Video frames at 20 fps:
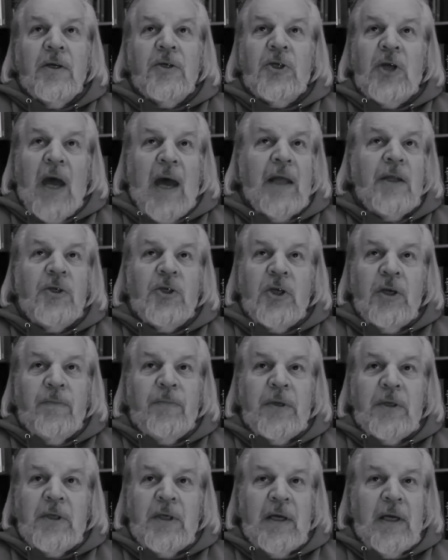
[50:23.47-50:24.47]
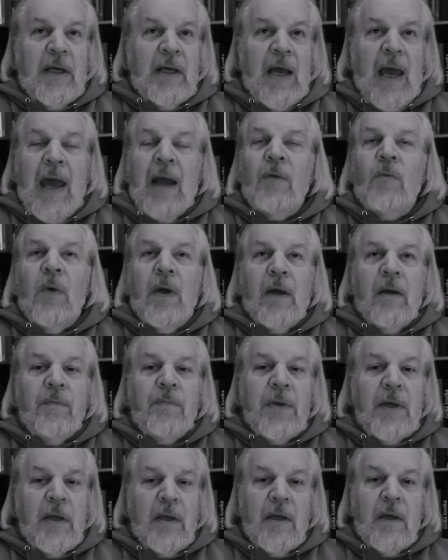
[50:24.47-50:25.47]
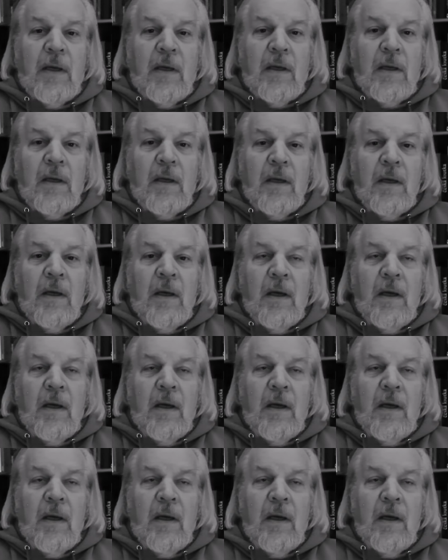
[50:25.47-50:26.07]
ChatGPT and Wikipedia